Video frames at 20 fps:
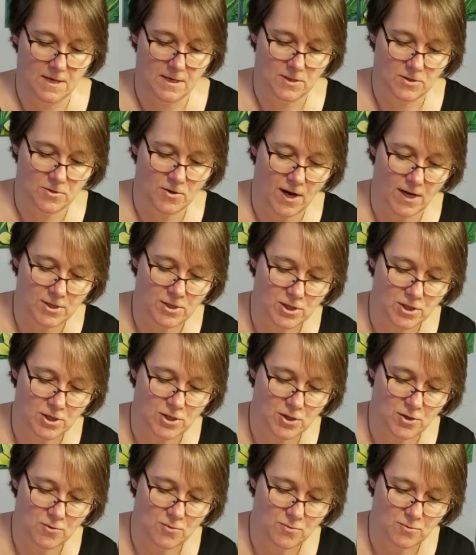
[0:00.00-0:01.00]
So I just
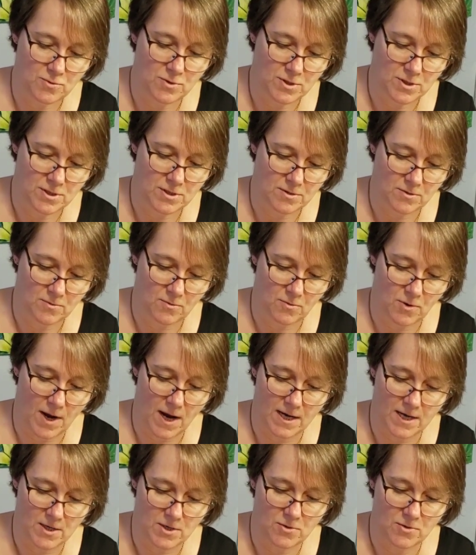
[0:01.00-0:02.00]
use,
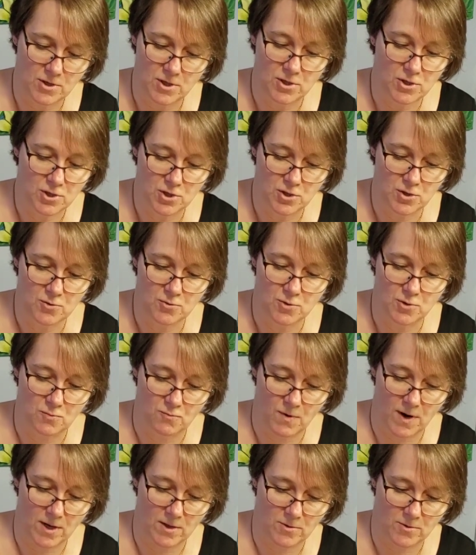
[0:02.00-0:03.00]
you can just use
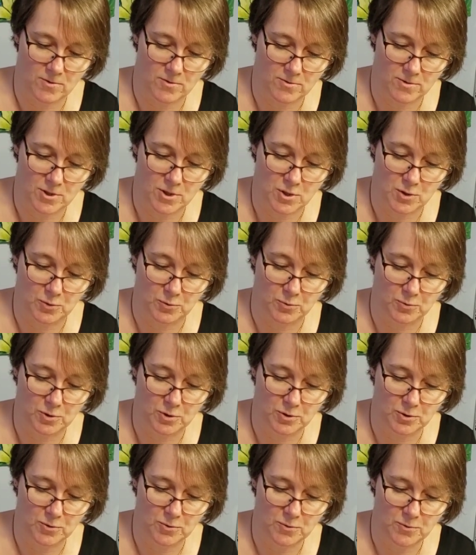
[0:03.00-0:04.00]
regular school
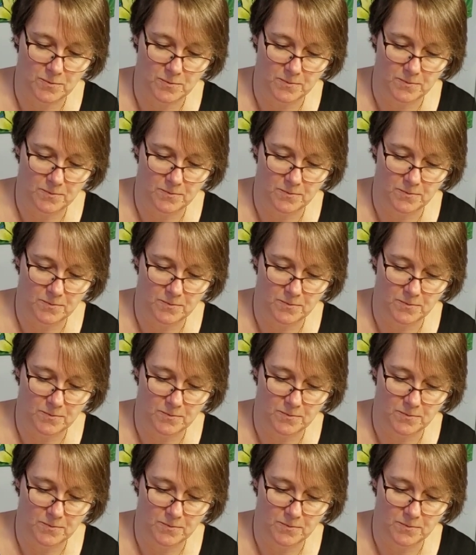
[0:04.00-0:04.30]
glue.